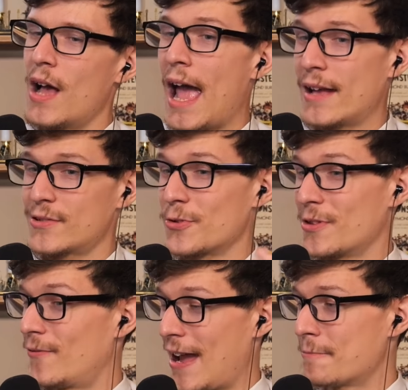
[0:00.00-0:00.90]
As for
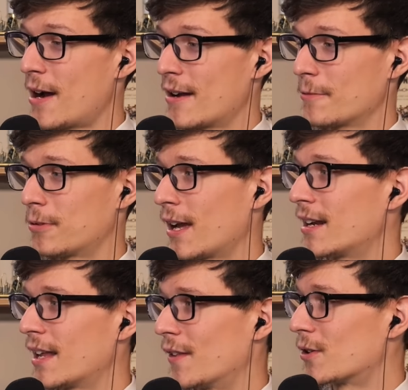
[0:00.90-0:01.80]
the vampire
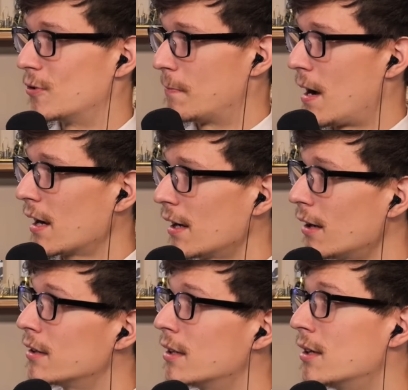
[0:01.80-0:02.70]
plant and the
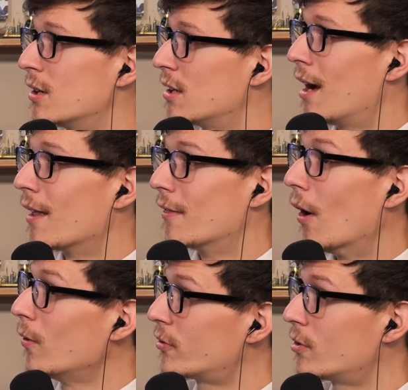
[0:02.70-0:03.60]
kumanga,
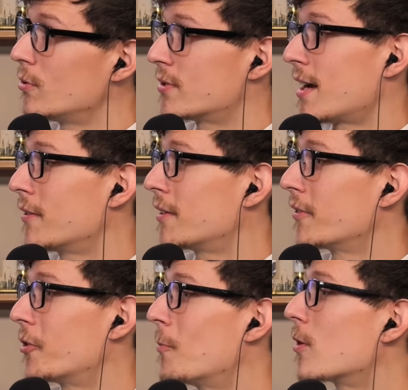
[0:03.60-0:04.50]
those two sound a
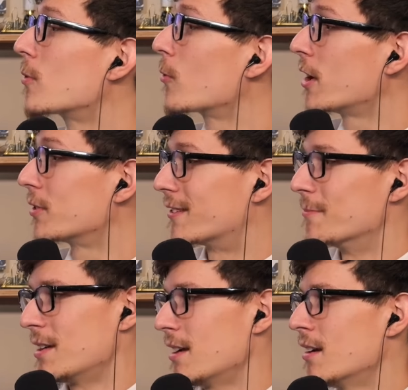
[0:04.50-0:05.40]
little more real to
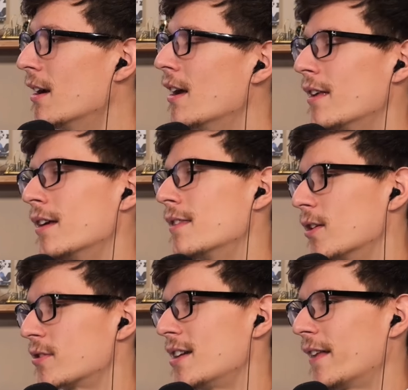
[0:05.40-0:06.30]
me.
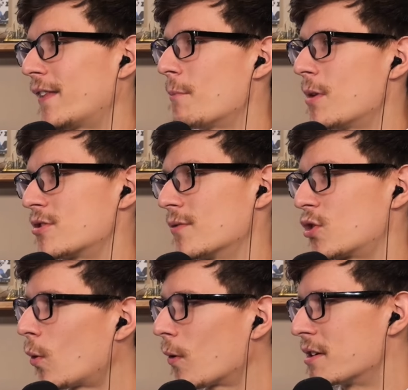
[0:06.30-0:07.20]
there's not that much of
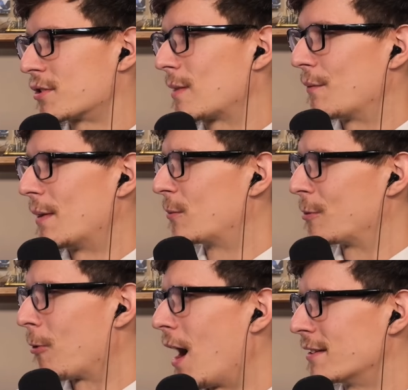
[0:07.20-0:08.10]
stories around them,
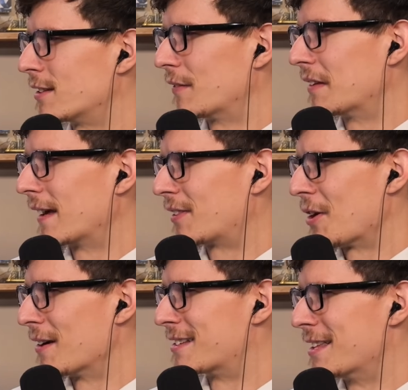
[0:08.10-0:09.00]
surprisingly, like
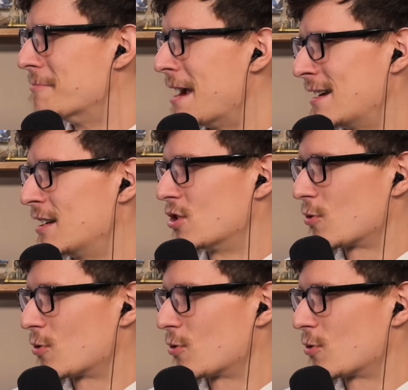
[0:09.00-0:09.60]
there is the man-eating